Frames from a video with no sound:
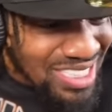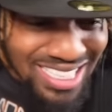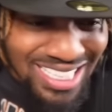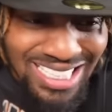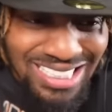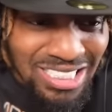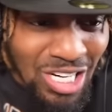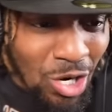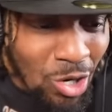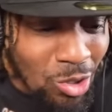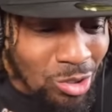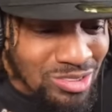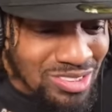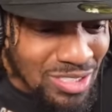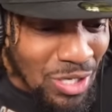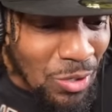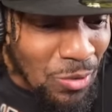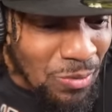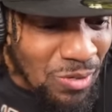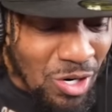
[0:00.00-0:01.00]
this whole
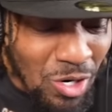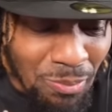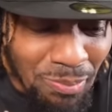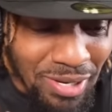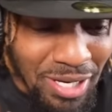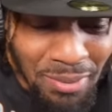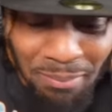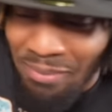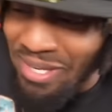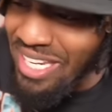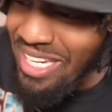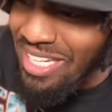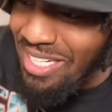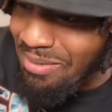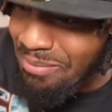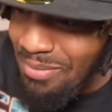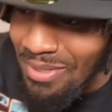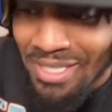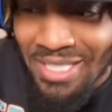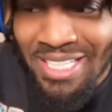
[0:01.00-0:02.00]
song gonna be a
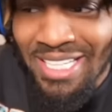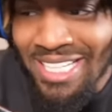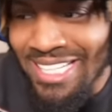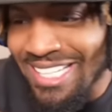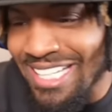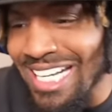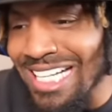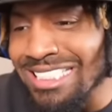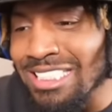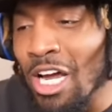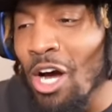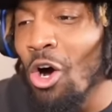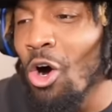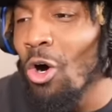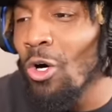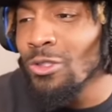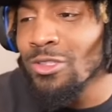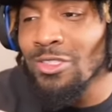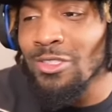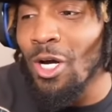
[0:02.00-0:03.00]
meme. This
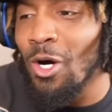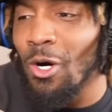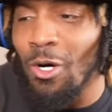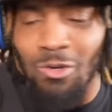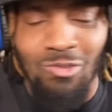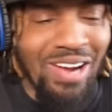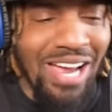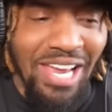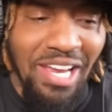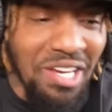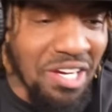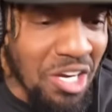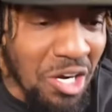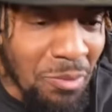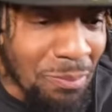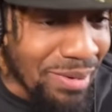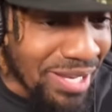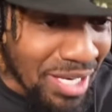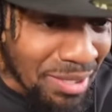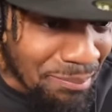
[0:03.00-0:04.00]
whole song right here gonna
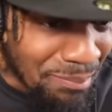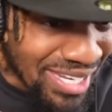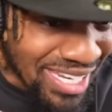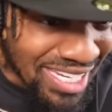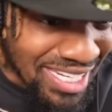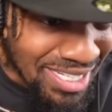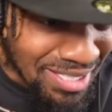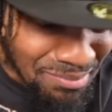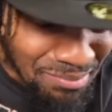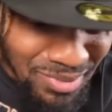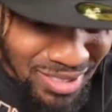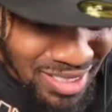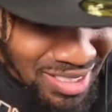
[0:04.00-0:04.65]
be a meme.